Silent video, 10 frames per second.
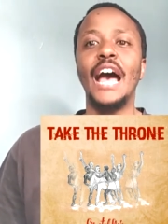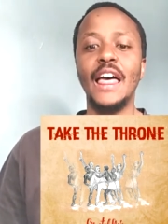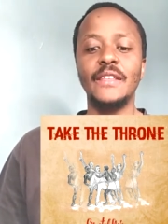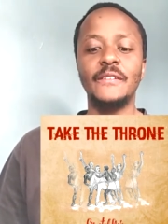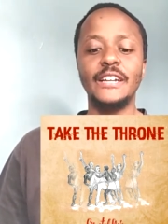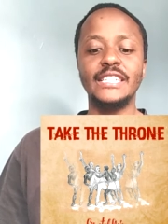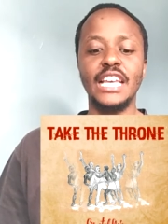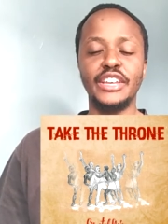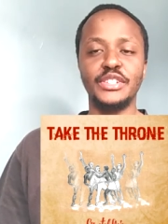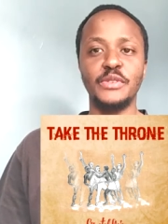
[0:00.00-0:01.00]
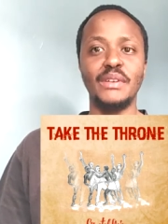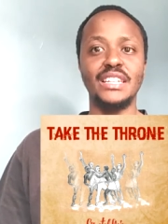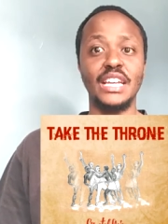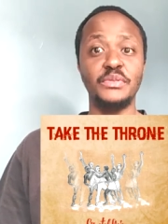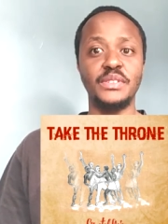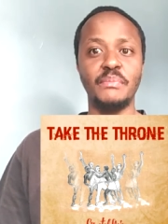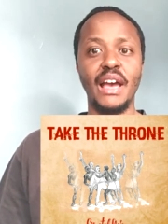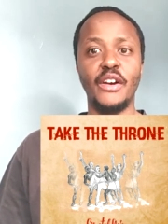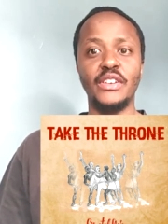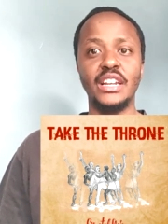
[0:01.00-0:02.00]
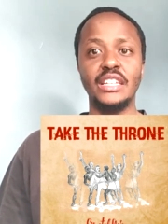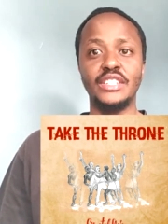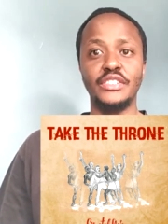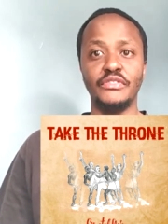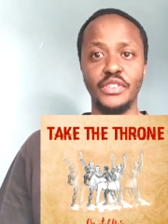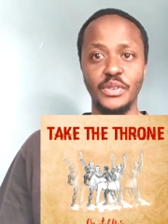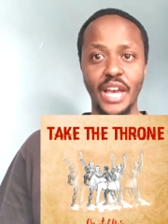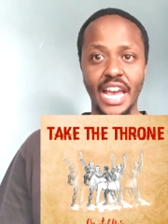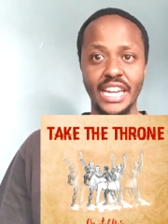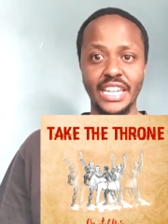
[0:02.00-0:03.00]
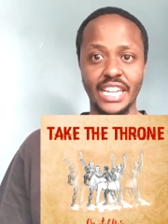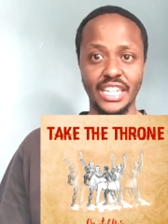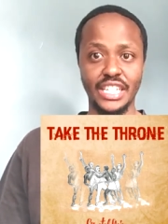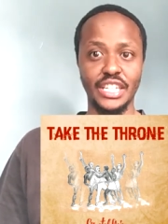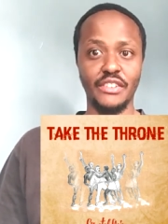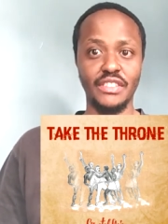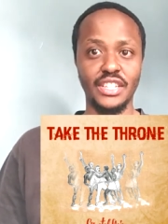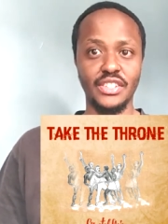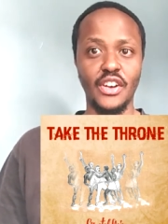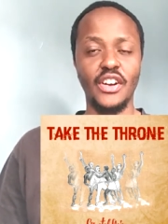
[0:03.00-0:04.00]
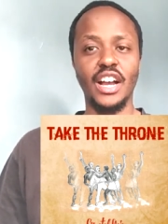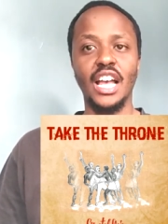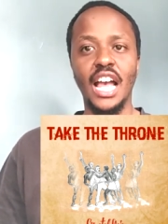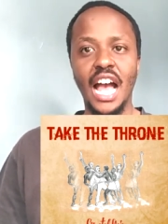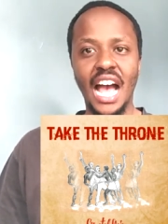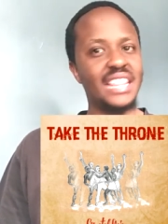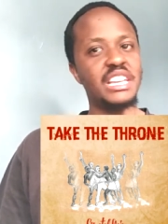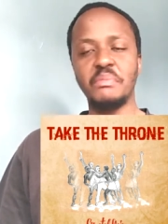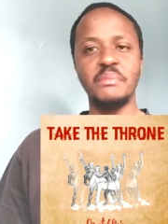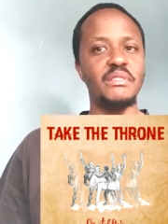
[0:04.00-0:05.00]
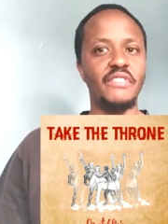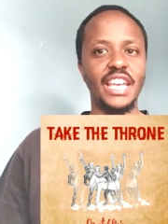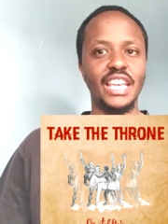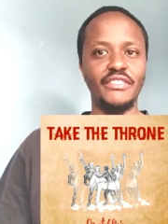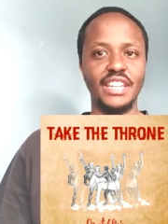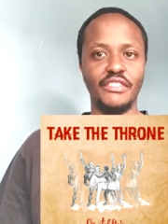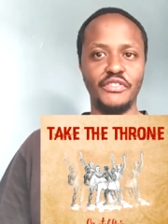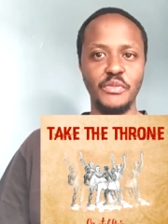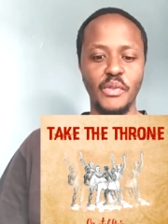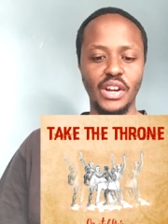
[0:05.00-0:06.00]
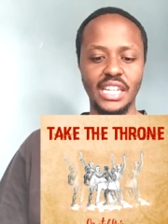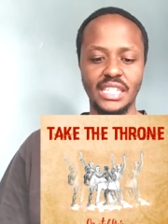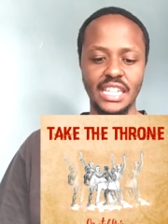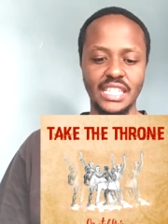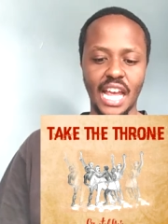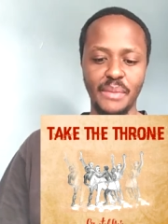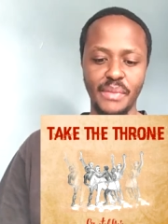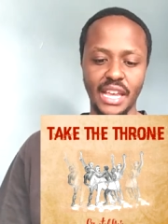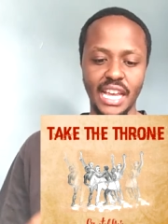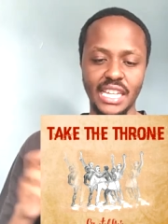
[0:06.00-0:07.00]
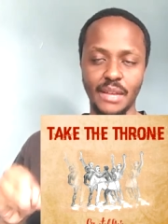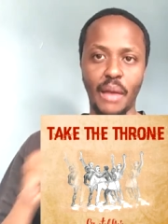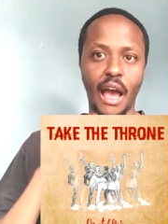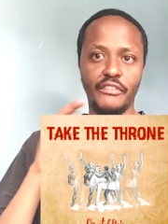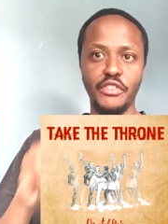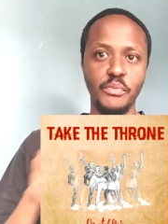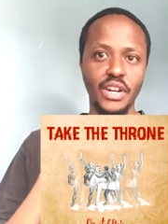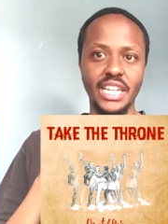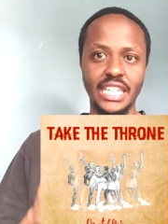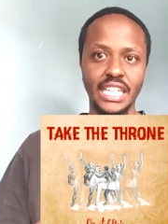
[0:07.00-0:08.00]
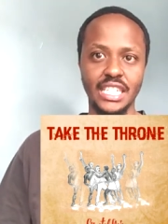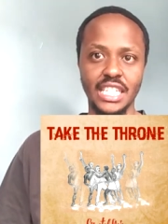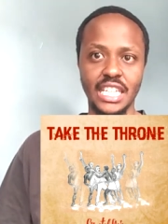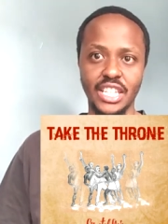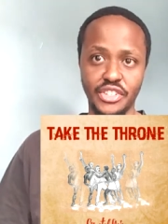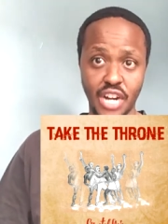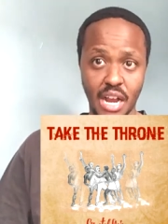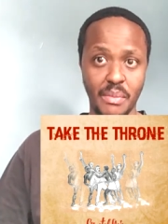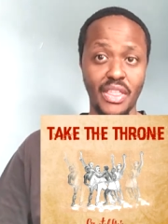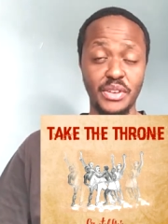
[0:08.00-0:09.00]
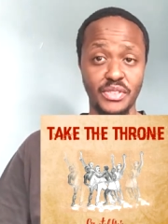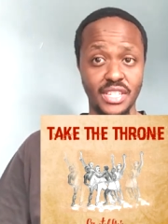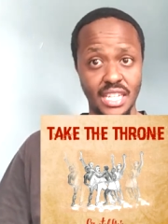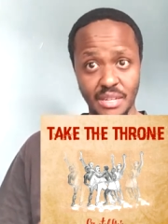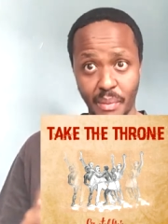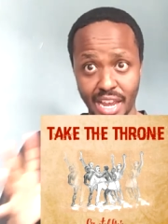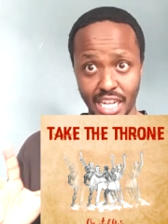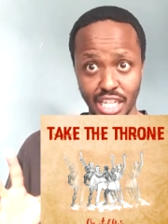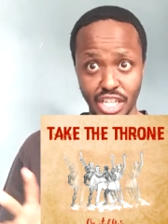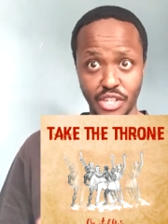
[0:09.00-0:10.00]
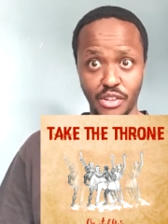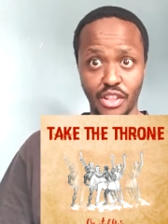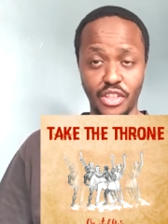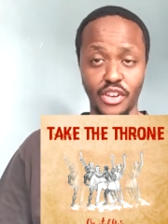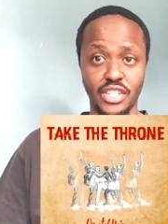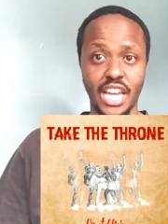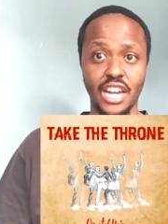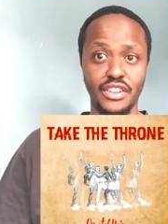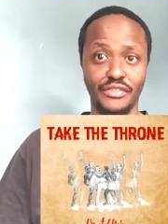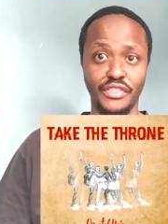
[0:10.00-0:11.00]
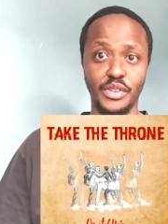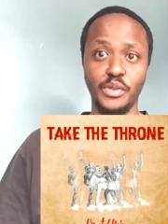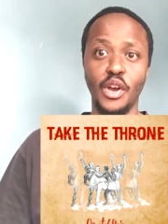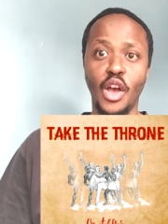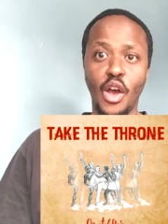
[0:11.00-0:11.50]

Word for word: otherwise thank you so much that was my honest review and the critique of the song i think maybe if i give it a few more listens i may get a few more details in the track but that was just my initial thought and review